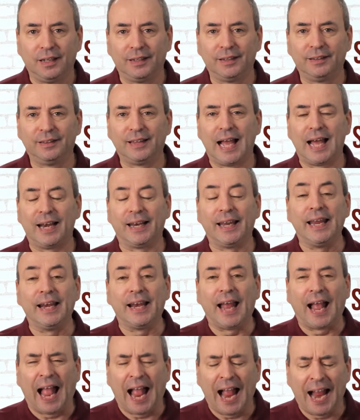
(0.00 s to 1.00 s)
that
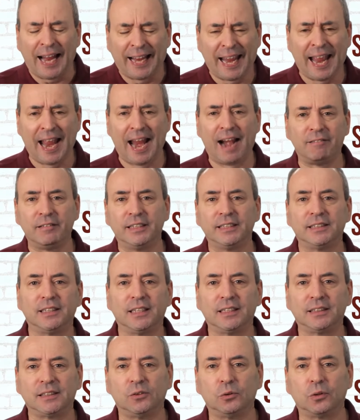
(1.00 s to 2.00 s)
it carries
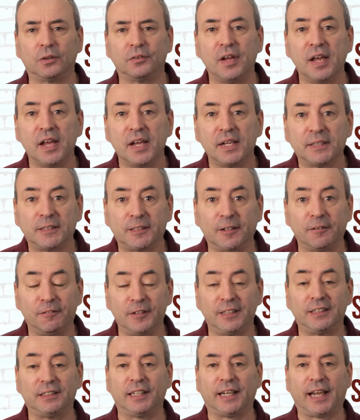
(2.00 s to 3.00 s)
the sort of
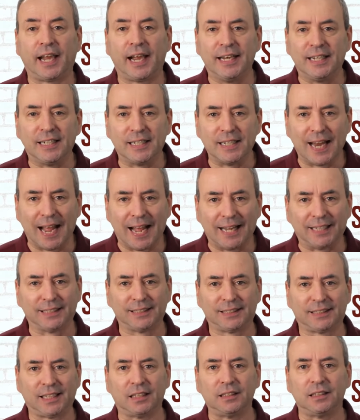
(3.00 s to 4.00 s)
sophistication and
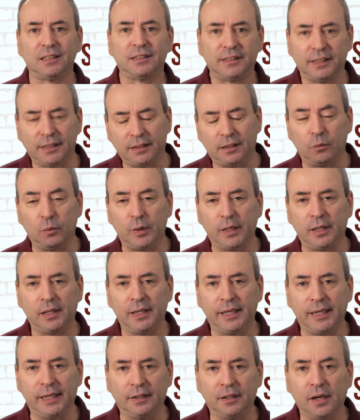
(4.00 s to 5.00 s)
subtlety that we
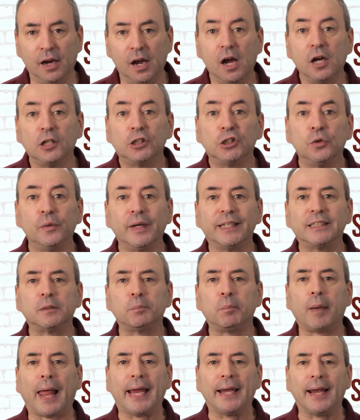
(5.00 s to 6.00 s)
need to
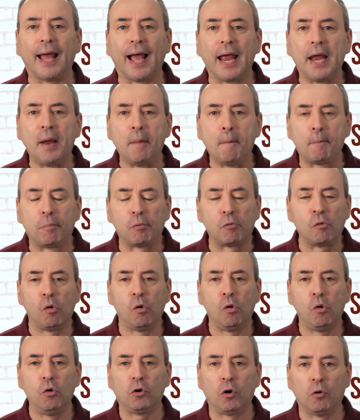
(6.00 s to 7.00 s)
explain a
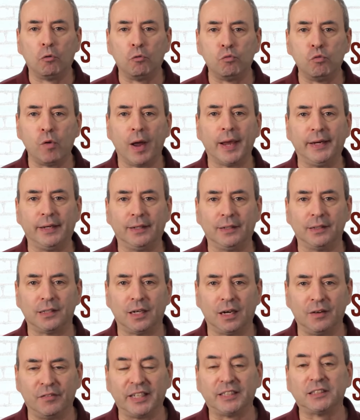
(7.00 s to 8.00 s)
broad
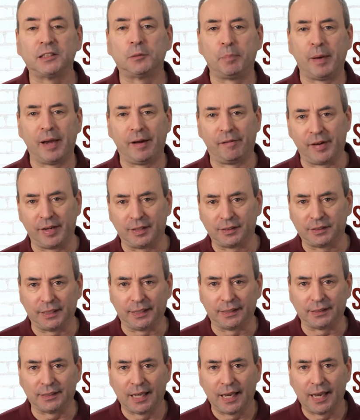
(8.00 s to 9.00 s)
range of
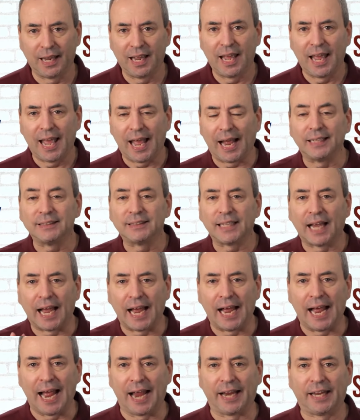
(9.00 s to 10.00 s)
experiences and to
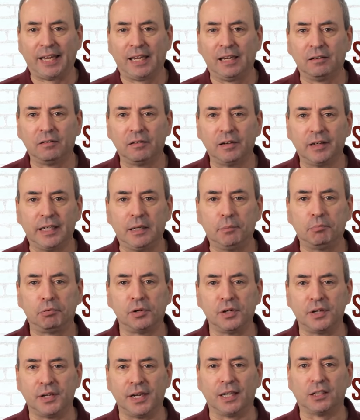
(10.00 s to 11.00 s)
accurately
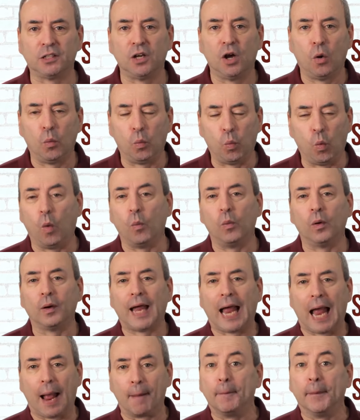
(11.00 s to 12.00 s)
predict what will
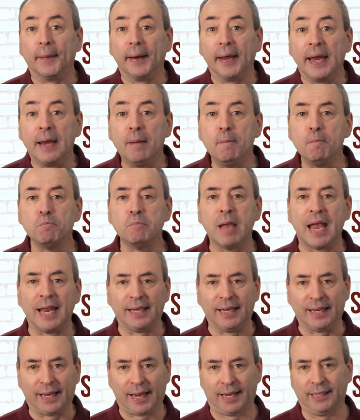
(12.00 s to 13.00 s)
happen in
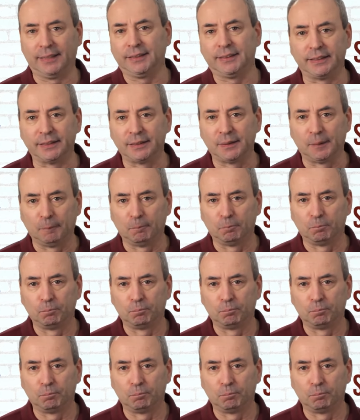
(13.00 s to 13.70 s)
many cases.